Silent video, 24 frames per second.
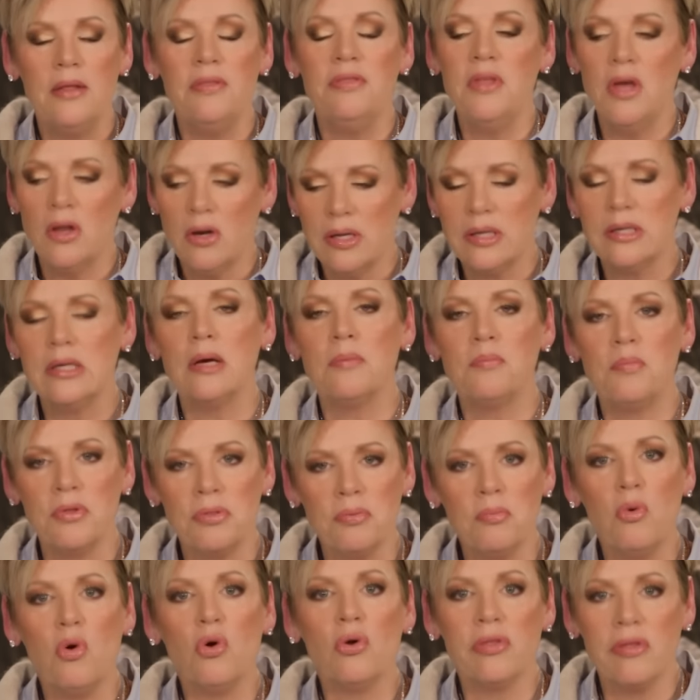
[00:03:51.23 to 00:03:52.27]
they'll end up
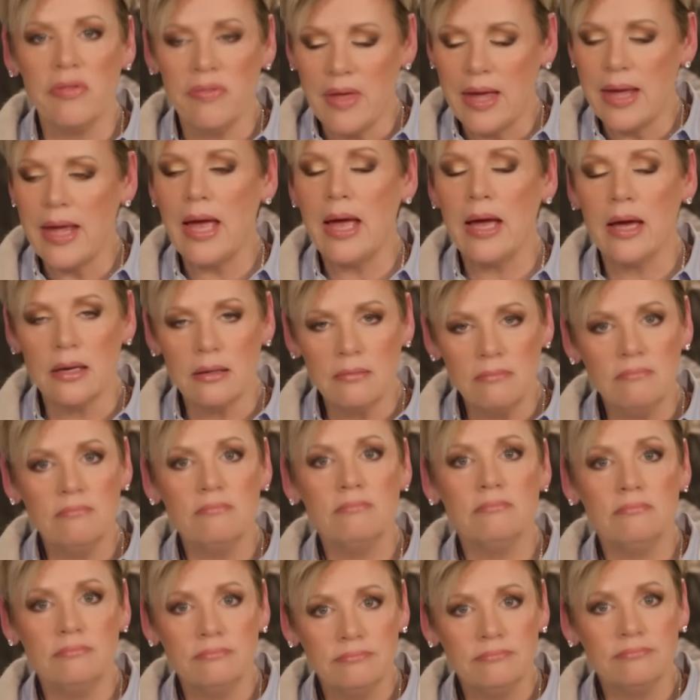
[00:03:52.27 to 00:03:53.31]
with more than they had.
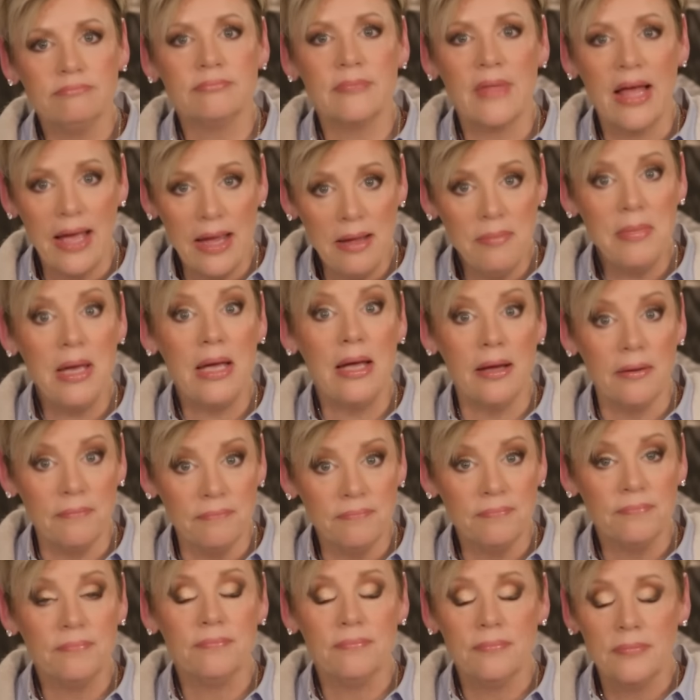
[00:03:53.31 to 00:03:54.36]
Yes. Amen.
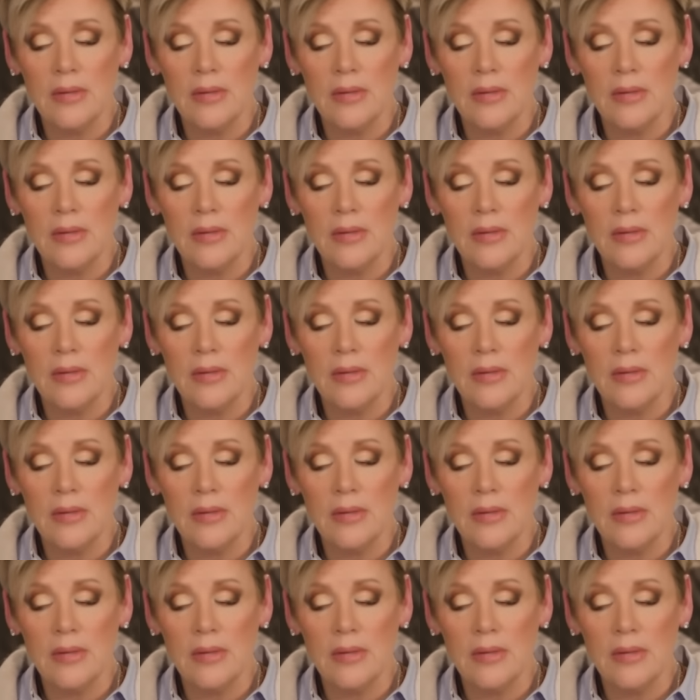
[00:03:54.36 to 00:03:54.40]
Amen.